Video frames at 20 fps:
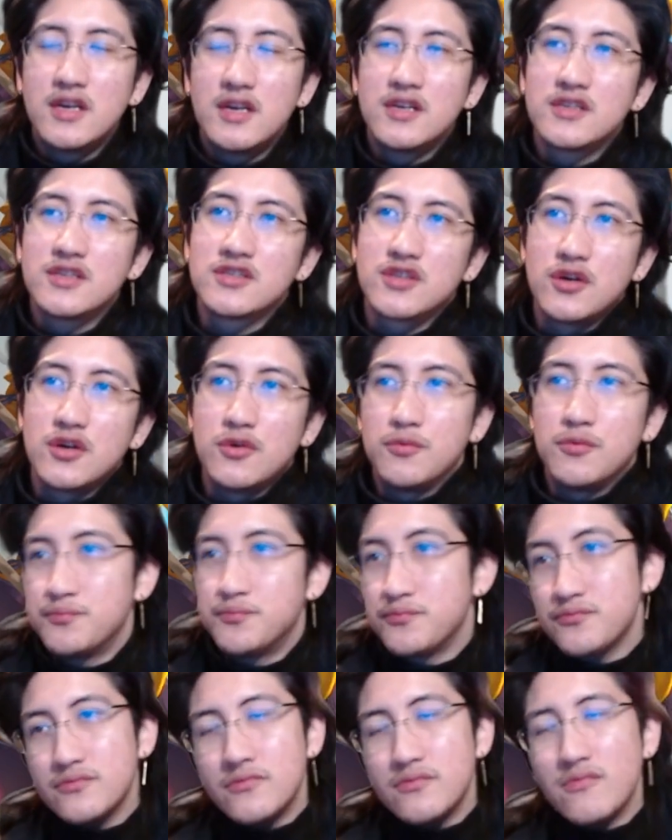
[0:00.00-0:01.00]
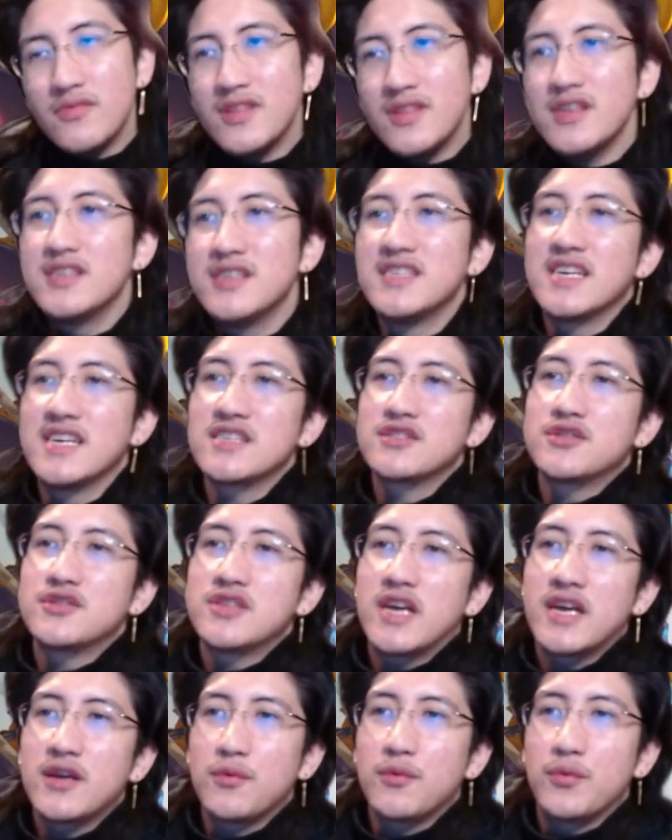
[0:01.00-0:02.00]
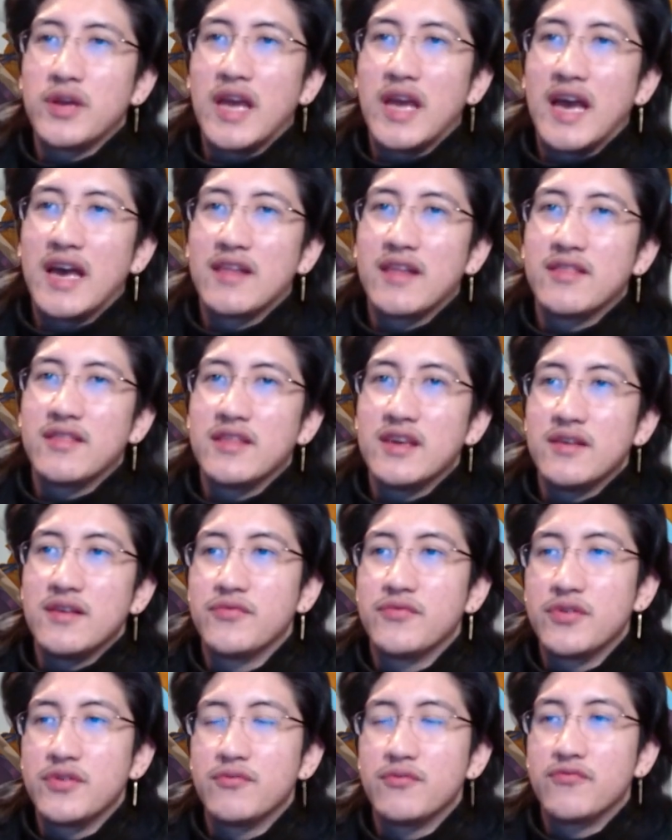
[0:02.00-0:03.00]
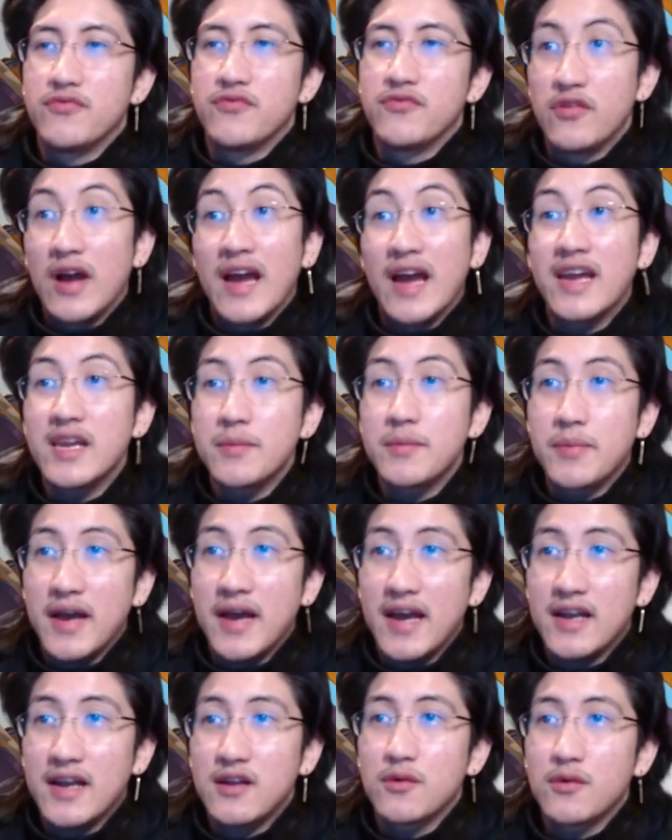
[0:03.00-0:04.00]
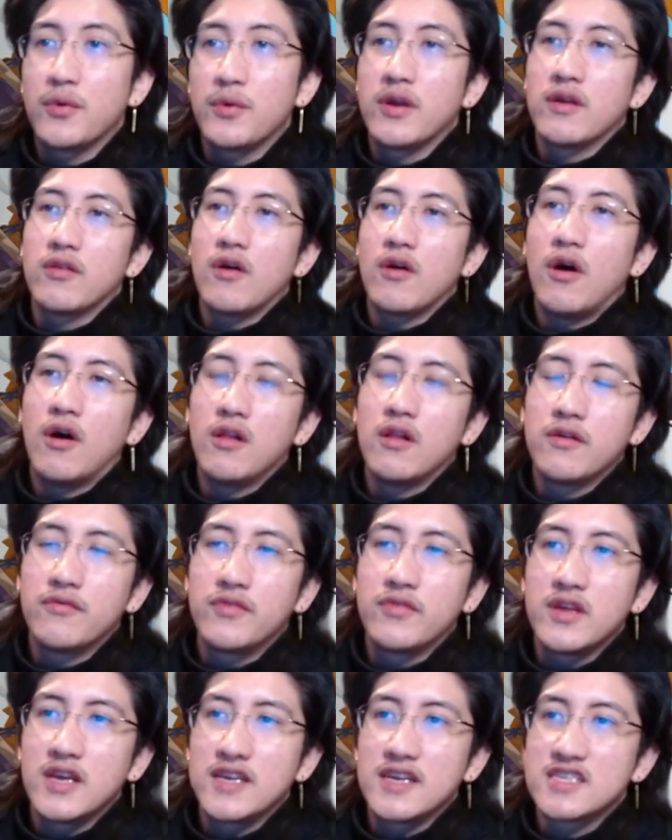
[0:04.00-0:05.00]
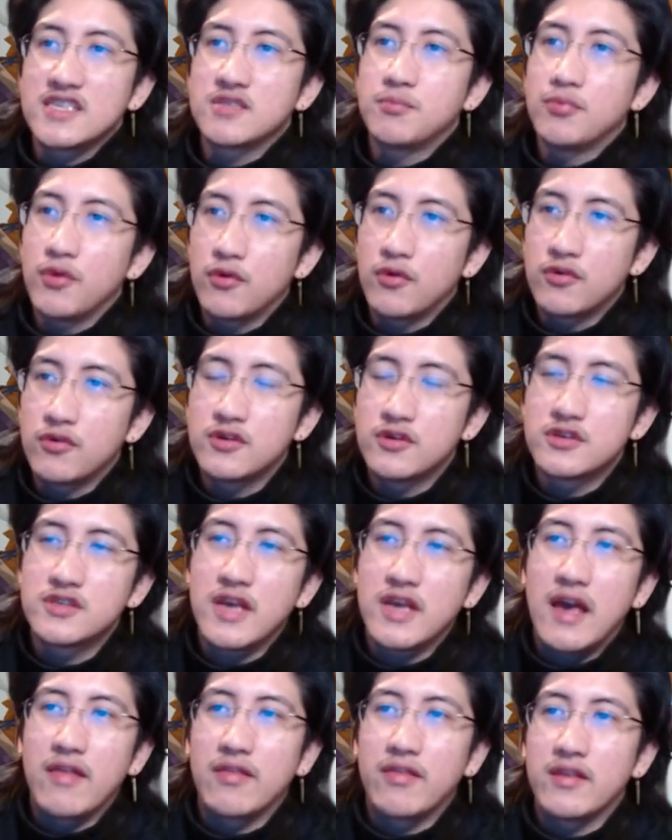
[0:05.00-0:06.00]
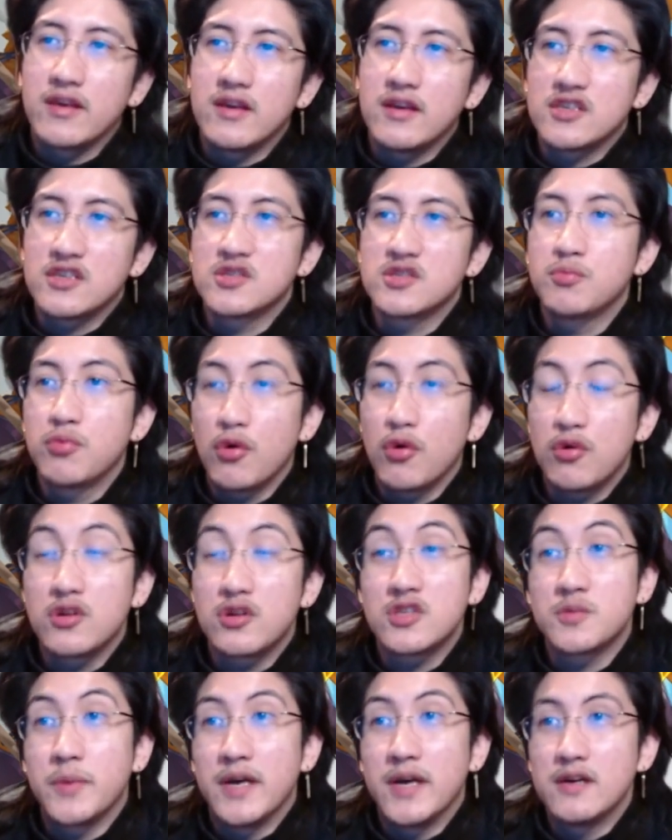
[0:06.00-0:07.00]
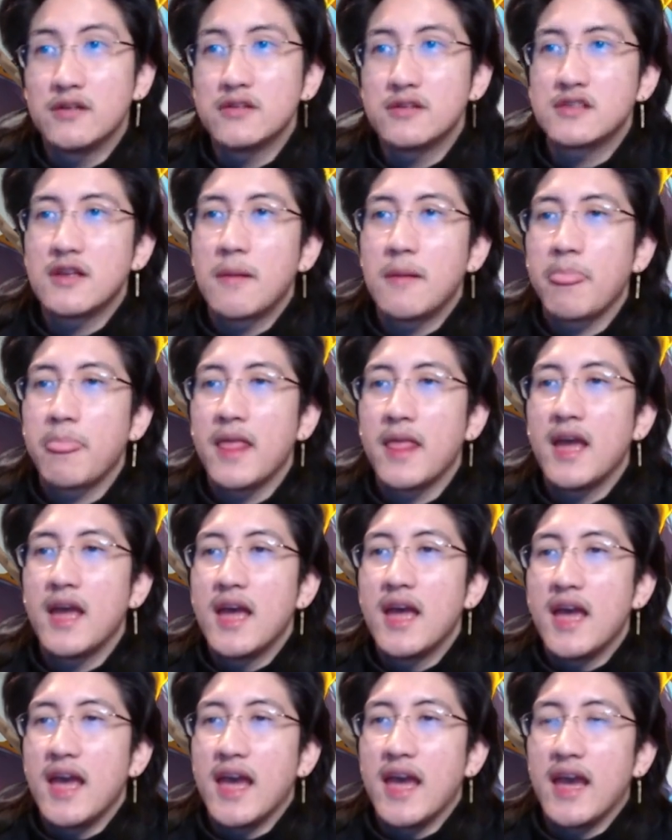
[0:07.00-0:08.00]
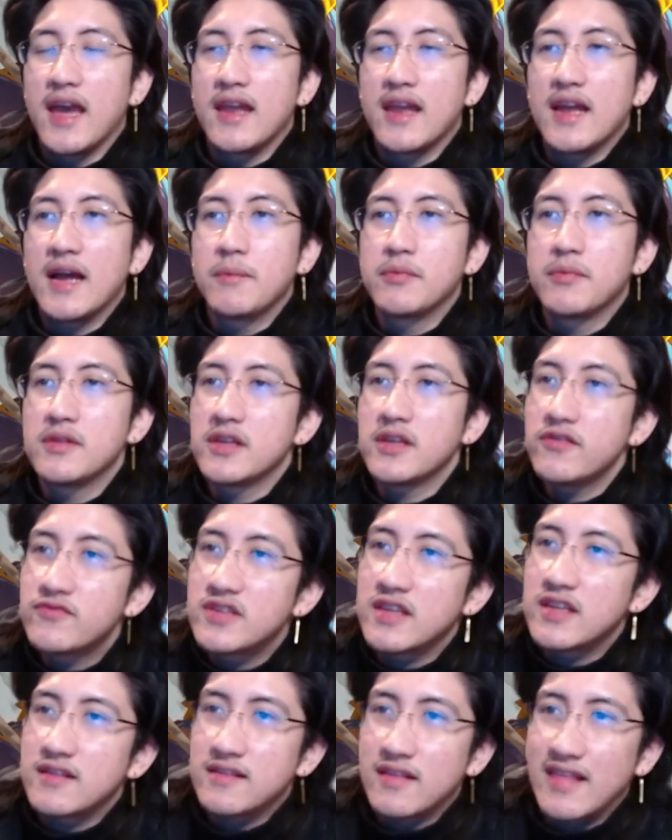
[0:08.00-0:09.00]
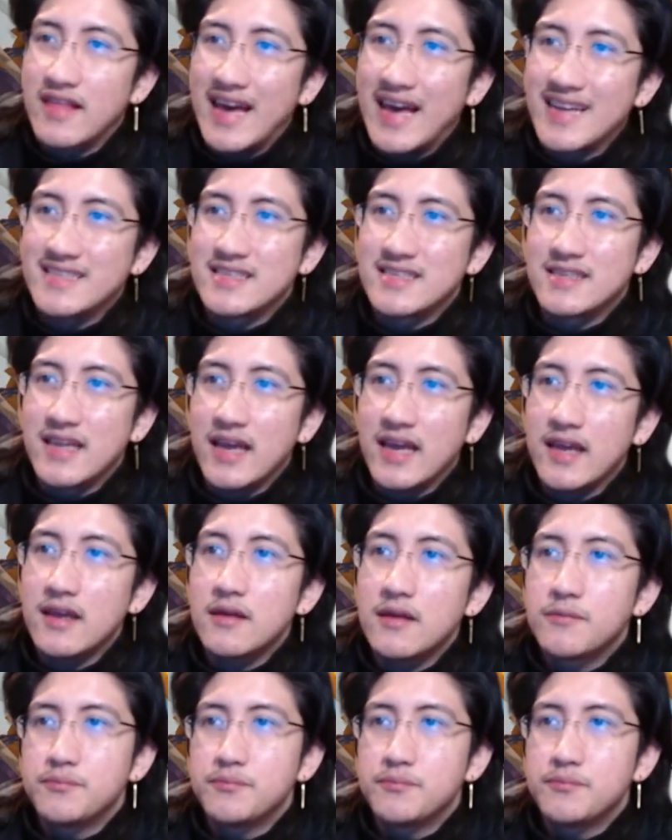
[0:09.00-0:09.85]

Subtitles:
So, yesterday we had the variety pack with all of the explorers and the explorer spells, and I believe that today